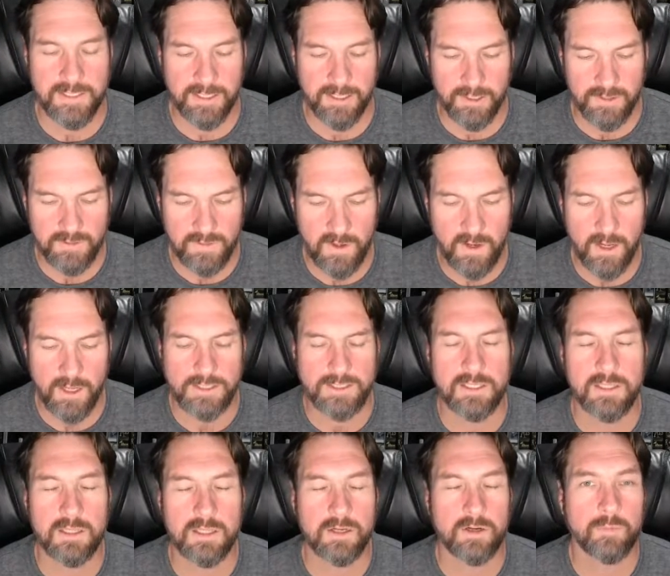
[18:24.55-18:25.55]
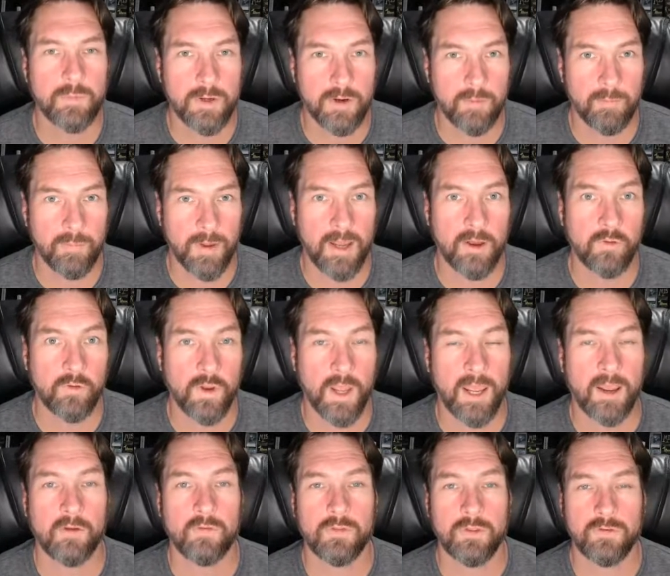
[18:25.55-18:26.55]
kind of talks a little bit about
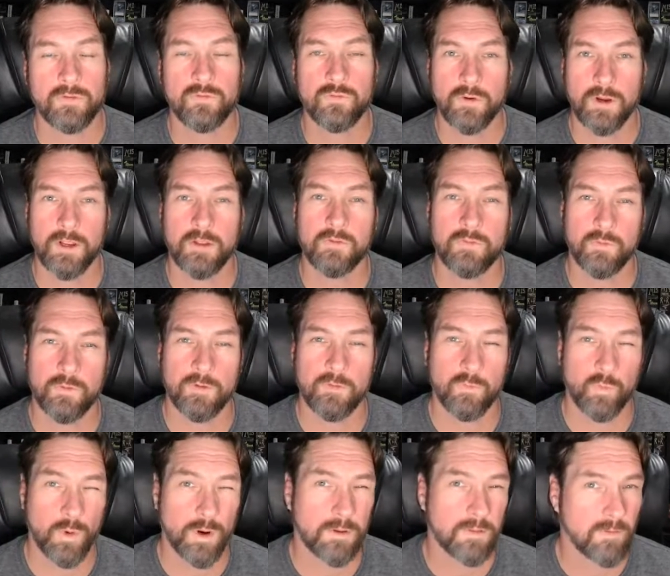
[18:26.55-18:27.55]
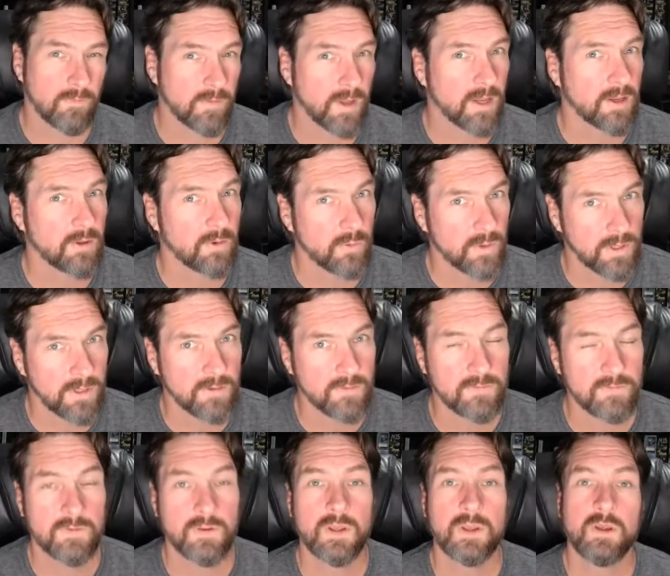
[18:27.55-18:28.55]
how this transfer of where the value
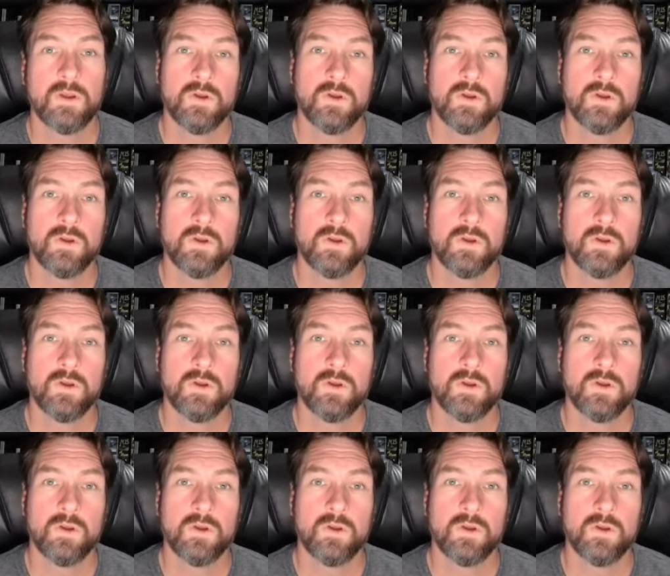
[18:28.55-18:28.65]
is,